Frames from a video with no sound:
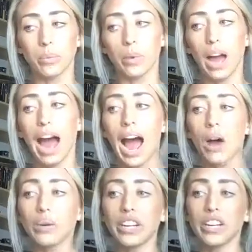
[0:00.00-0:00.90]

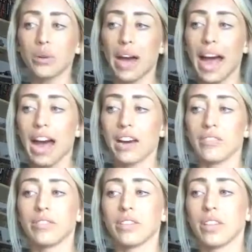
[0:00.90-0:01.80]
how can you
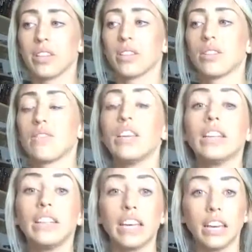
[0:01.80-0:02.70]
have this
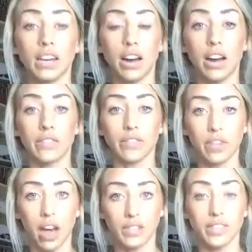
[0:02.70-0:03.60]
feeling of
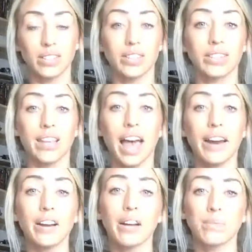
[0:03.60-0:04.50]
love, this
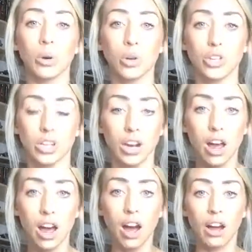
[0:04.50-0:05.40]
desired emotion
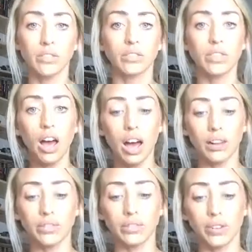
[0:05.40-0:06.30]
of love,
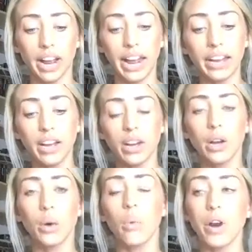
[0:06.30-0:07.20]
okay?
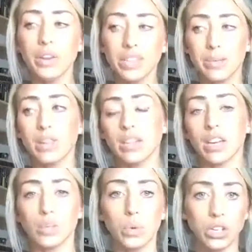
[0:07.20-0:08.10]
What are some of the
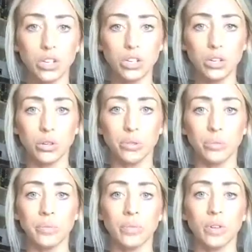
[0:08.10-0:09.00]
things we can do?
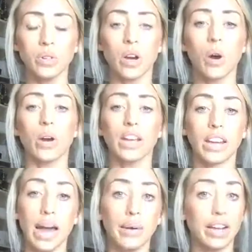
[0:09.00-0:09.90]
So again,
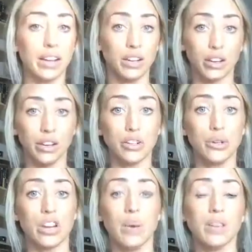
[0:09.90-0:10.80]
I would encourage you to
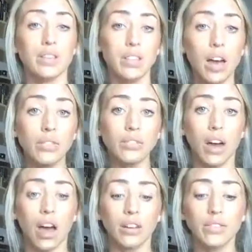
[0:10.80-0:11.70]
start with
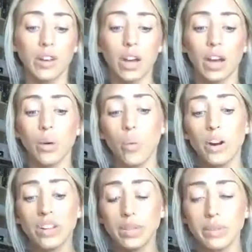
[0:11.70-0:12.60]
self-love. What
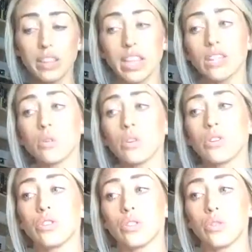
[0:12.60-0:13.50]
are some of the things you can
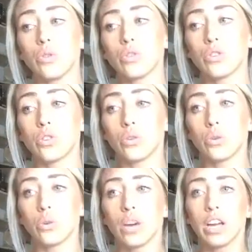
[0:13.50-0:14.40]
do
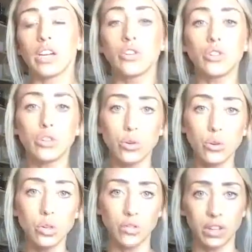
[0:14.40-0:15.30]
to
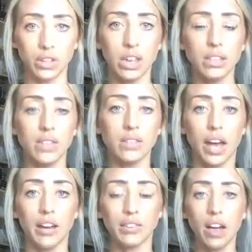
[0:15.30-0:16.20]
induce feelings of
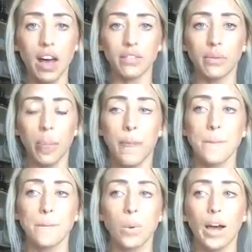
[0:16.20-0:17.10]
self-love?
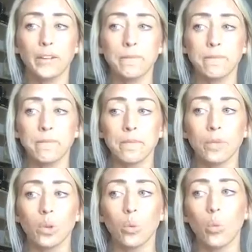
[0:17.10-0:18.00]
Well,
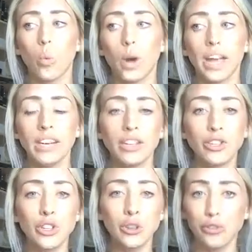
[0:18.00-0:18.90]
when
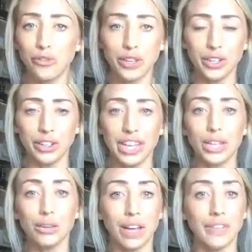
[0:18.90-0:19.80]
do you feel like
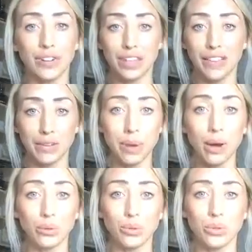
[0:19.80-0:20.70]
you love yourself the
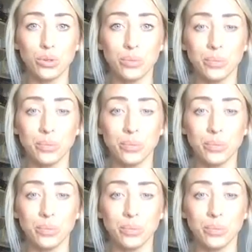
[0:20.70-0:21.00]
most?